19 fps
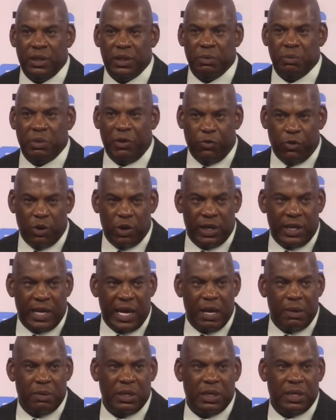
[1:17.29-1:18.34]
before the
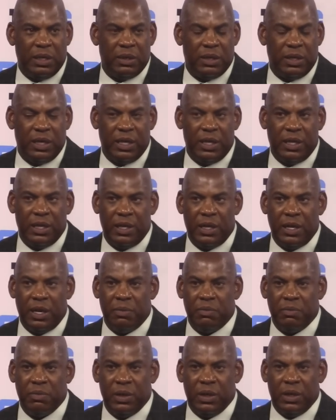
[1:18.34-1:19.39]
game and then and then
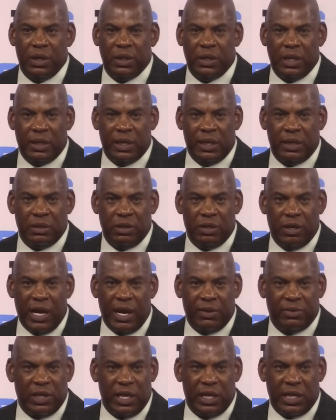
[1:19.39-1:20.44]
um, then you know
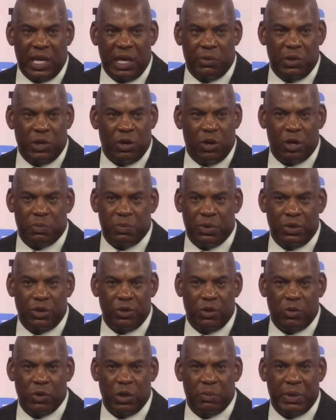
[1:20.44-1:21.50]
after that game we go to
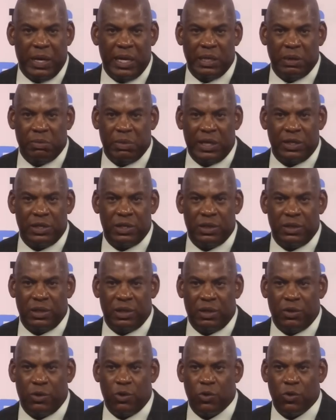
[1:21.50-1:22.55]
Purdue and we're banged up like you know
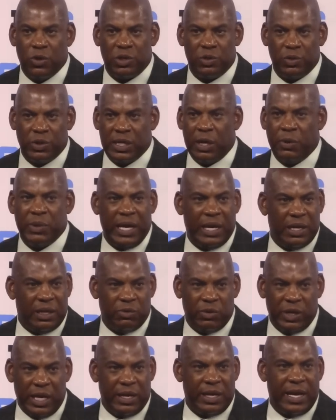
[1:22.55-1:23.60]
horse was out we had
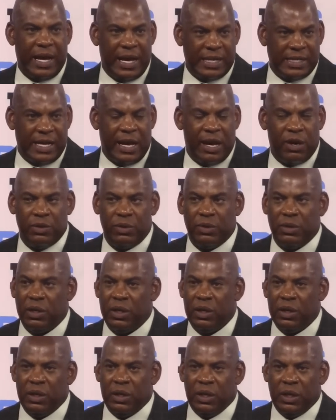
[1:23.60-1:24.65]
we had guys out and
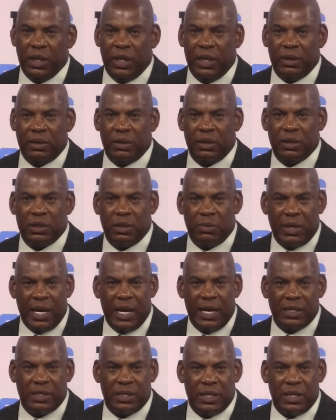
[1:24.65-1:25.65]
and some guys